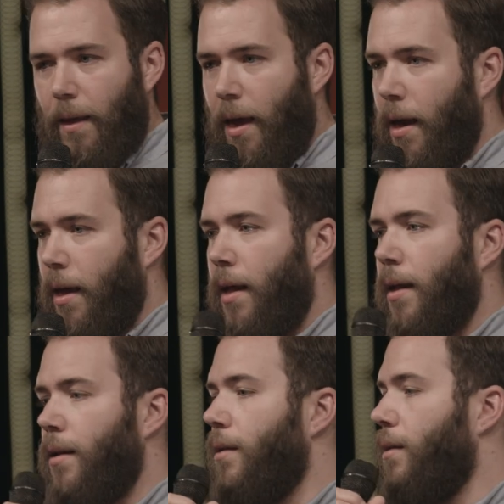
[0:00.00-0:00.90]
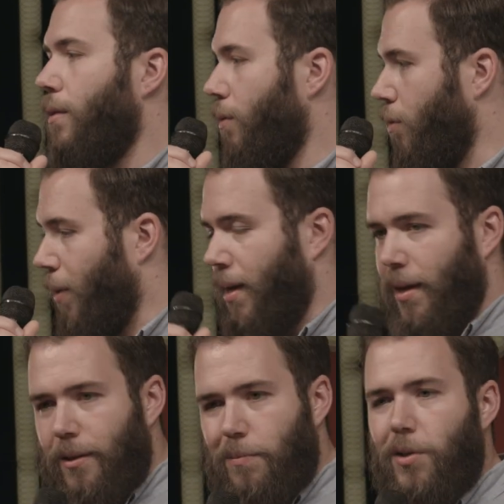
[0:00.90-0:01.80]
And do we
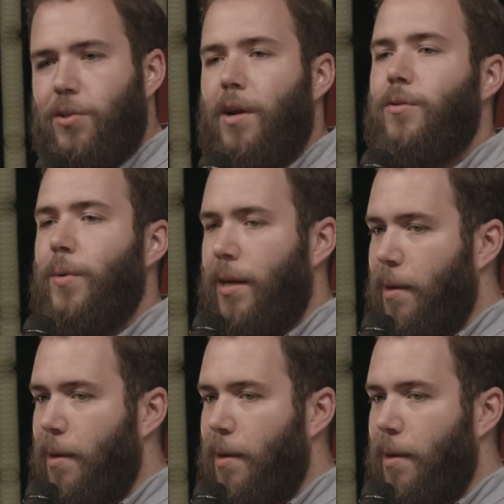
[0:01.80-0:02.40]
kick this person off? Do we